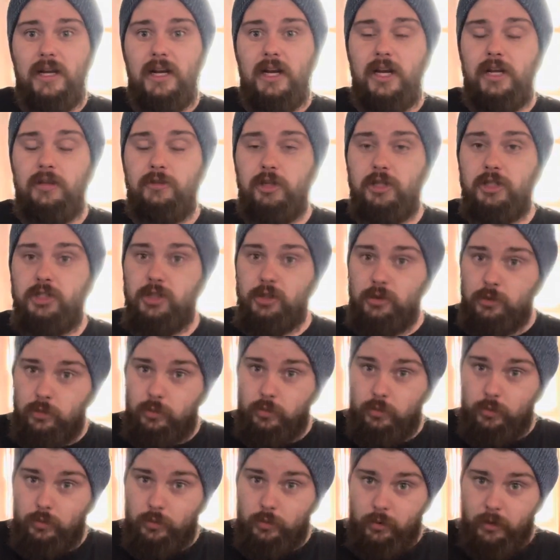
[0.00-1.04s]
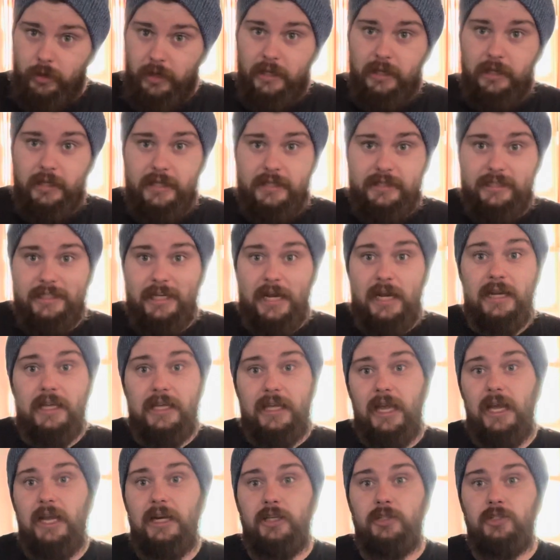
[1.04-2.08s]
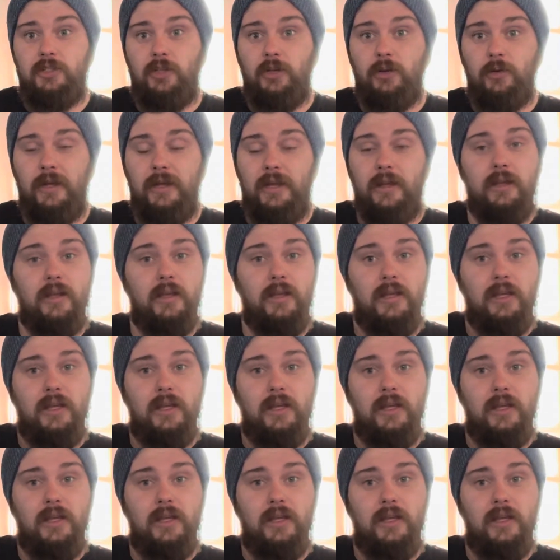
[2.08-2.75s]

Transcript: unless you're really dedicated to it,